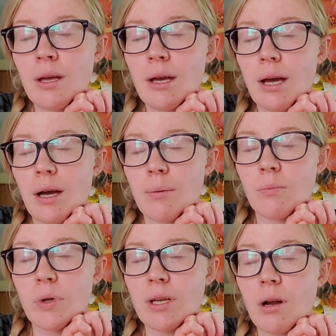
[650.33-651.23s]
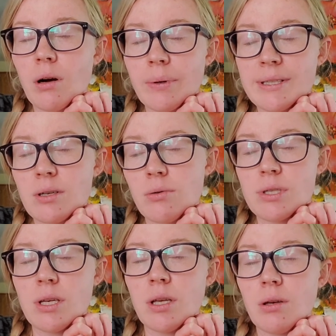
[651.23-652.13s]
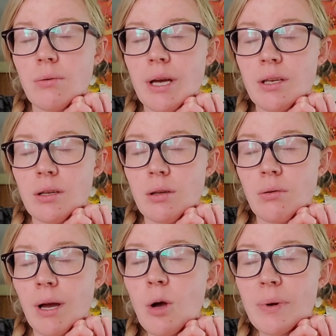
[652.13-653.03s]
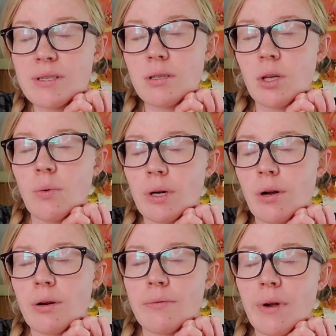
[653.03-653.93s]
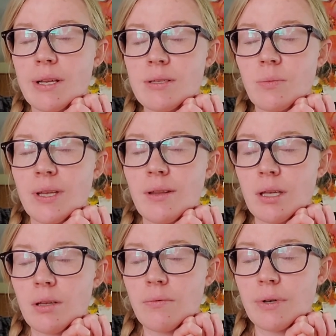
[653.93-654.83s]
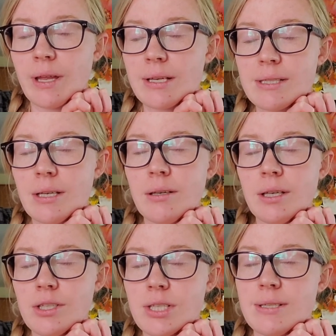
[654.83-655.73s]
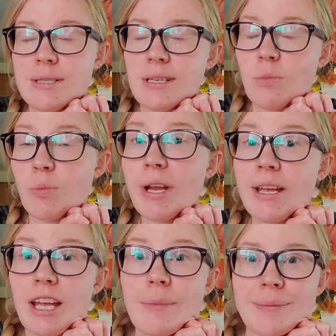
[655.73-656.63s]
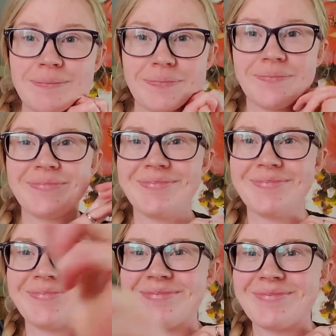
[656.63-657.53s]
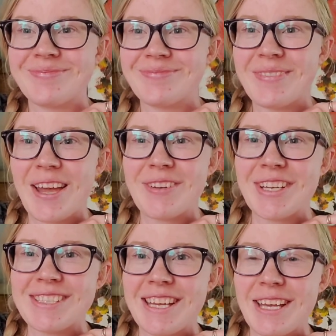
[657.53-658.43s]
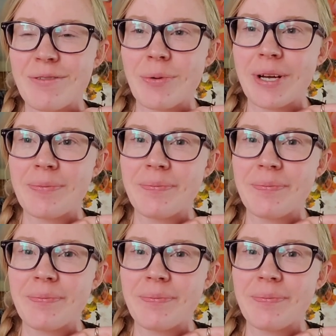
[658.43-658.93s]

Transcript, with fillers: Um, we can always go to you, and you help us, and you are our friend, and we thank you for that. In Jesus' name we pray. Amen. Have a good day, everyone.